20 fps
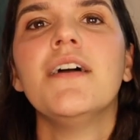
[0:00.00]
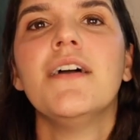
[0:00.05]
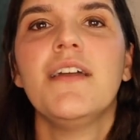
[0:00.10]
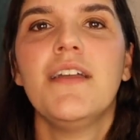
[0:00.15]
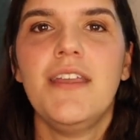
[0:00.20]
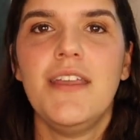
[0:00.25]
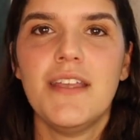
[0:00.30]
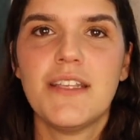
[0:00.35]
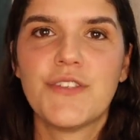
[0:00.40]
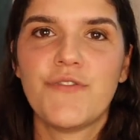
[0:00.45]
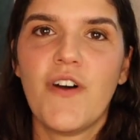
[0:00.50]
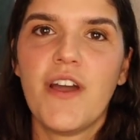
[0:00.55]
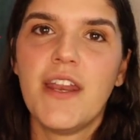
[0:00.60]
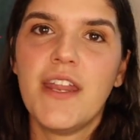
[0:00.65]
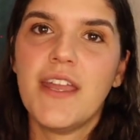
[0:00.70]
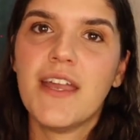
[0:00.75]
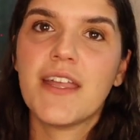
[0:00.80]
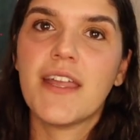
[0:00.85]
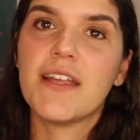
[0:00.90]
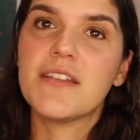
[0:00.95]
He is
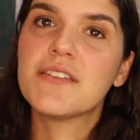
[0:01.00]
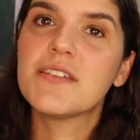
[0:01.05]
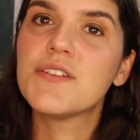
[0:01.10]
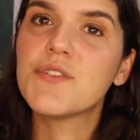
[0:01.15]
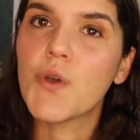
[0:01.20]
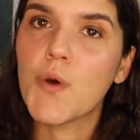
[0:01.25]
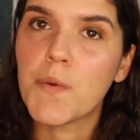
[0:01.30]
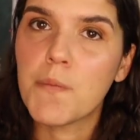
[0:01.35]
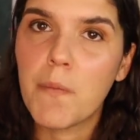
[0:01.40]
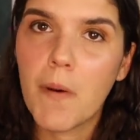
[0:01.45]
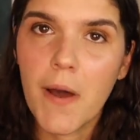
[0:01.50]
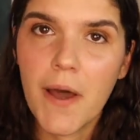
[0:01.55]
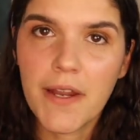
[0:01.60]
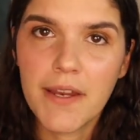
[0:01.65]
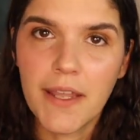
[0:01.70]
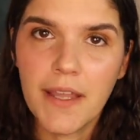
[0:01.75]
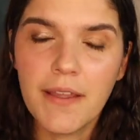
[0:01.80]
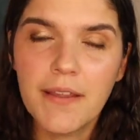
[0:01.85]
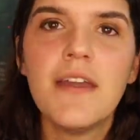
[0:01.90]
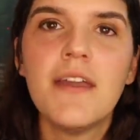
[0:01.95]
fighting against his own
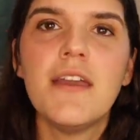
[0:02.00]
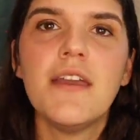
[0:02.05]
body.